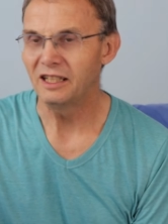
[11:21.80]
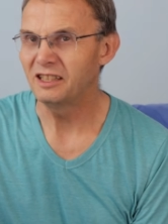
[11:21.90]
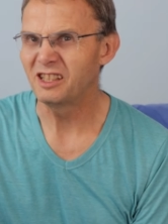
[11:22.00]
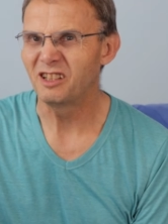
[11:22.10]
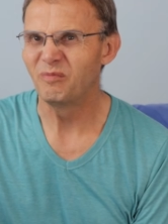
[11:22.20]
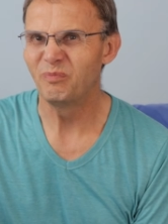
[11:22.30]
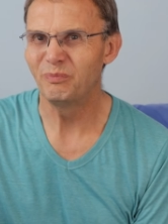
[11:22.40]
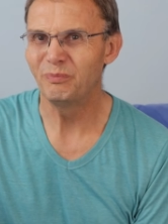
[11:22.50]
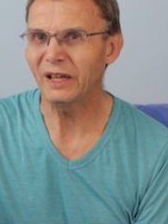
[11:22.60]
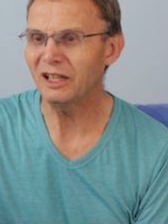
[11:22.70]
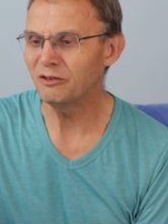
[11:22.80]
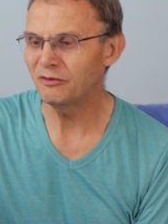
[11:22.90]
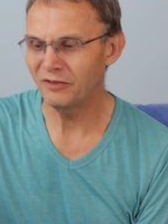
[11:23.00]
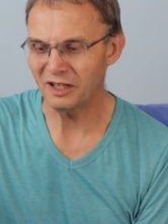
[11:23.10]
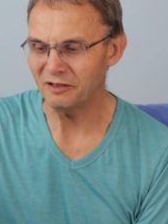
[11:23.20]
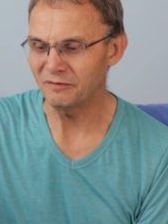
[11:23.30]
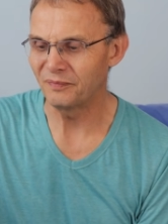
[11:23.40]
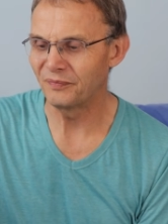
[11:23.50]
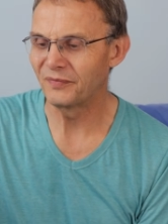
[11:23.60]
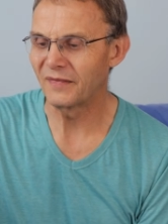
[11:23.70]
a big old float.
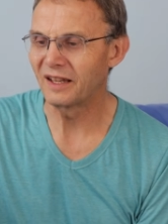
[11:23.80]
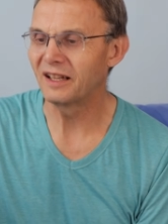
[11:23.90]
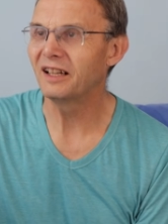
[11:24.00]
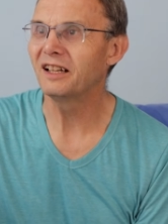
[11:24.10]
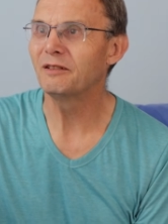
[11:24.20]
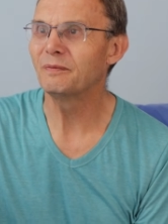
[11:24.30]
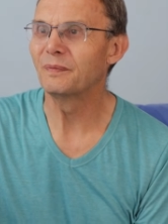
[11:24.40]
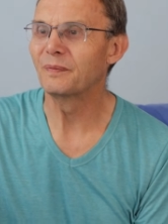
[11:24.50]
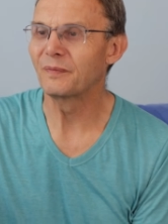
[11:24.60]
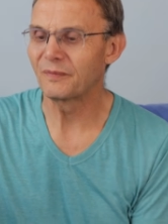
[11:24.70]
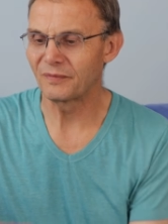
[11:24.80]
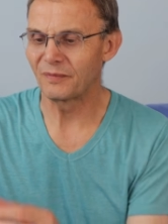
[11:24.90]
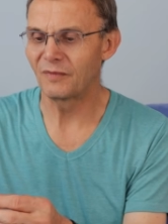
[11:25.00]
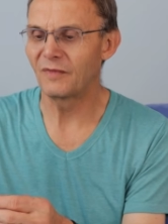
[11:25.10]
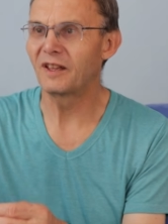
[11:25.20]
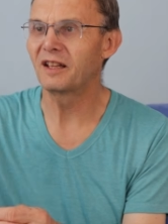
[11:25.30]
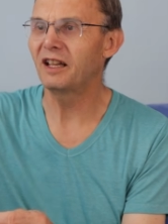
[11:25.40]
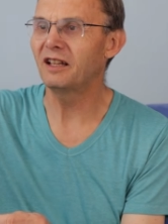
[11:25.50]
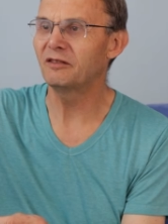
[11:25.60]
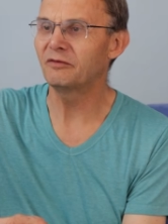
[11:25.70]

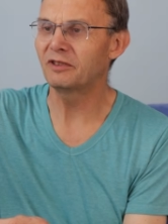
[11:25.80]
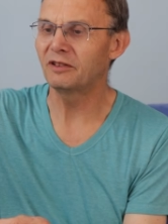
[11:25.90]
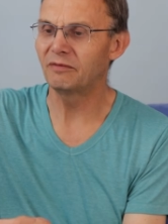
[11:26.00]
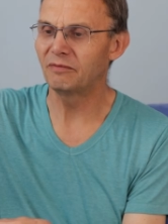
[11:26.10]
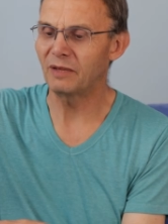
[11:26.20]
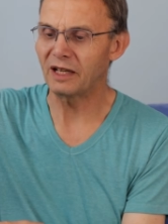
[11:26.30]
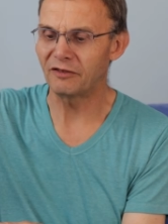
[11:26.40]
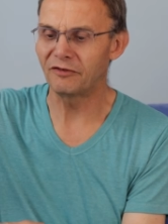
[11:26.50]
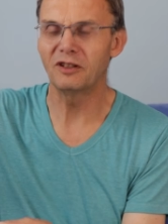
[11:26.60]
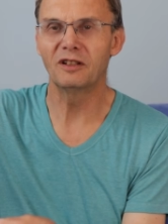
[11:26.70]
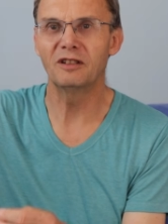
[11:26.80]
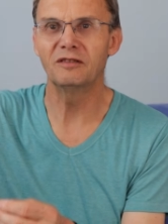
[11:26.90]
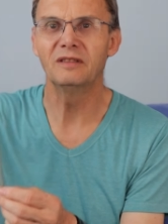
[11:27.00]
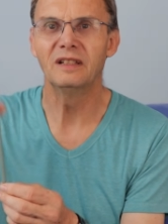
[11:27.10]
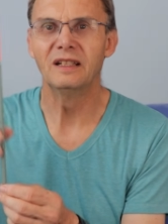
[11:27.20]
Getting on for about a foot long.